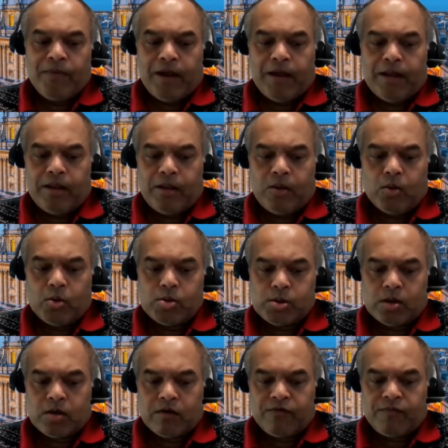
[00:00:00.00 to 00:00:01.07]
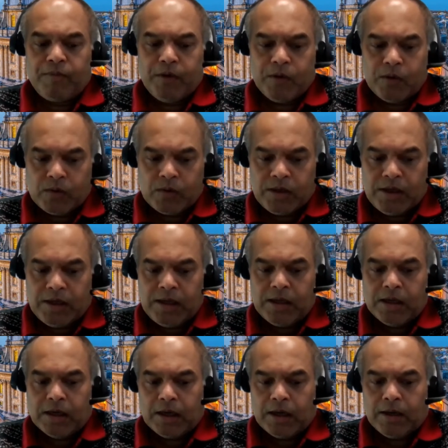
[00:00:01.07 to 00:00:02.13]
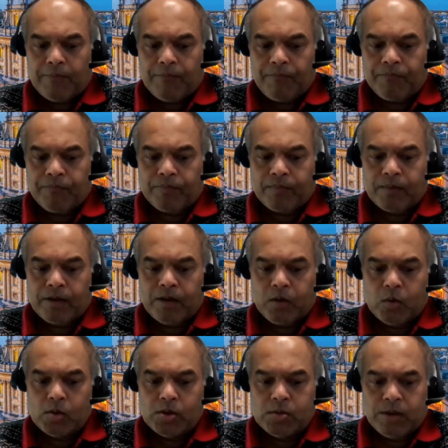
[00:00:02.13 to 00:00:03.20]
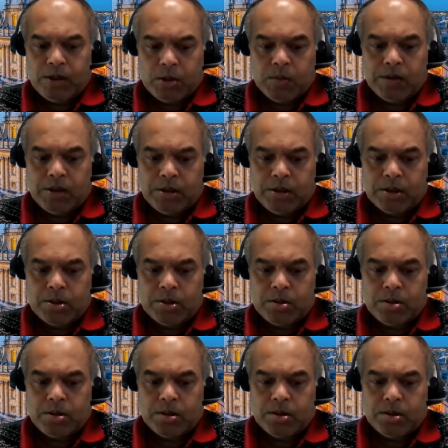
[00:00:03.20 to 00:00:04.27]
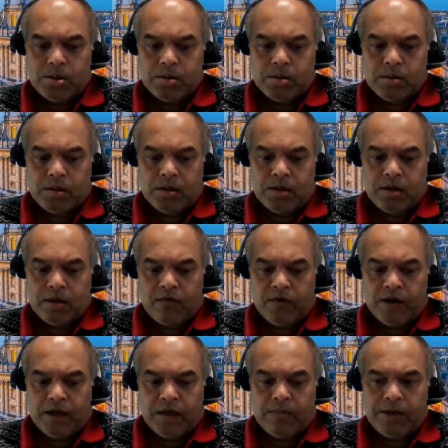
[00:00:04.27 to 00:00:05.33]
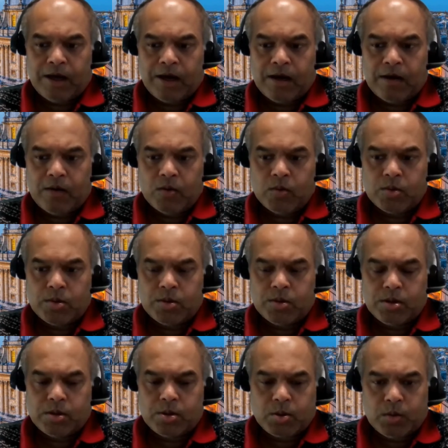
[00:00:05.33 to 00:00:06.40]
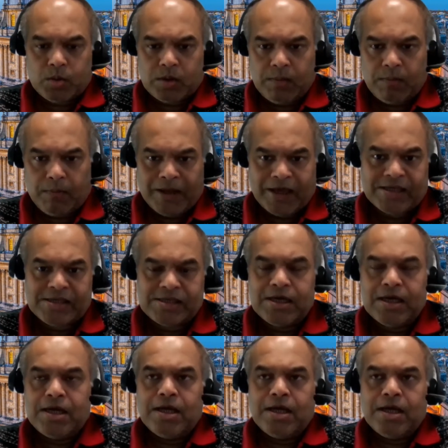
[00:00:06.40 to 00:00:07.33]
And those sort of purely tools which we just effectively are used just to replace